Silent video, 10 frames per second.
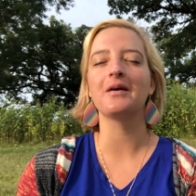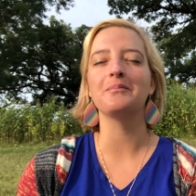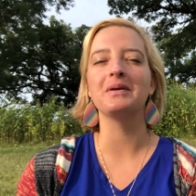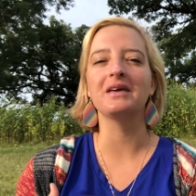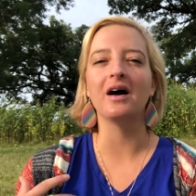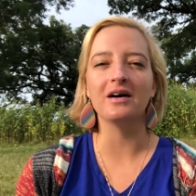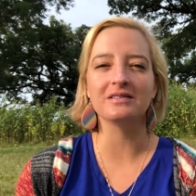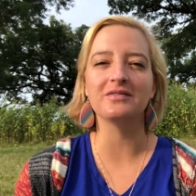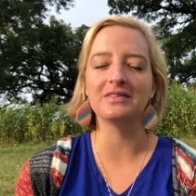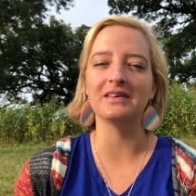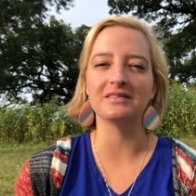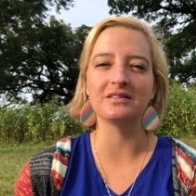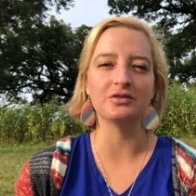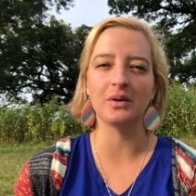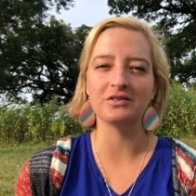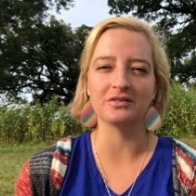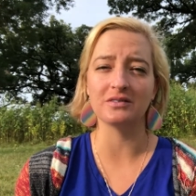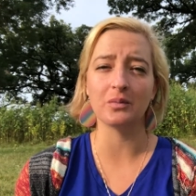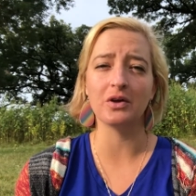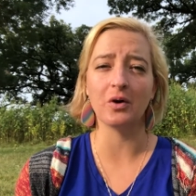because of these situations
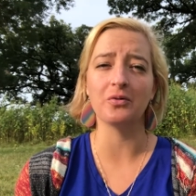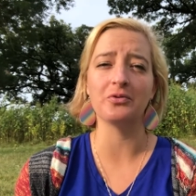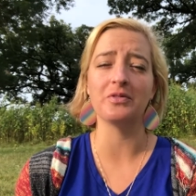that we go through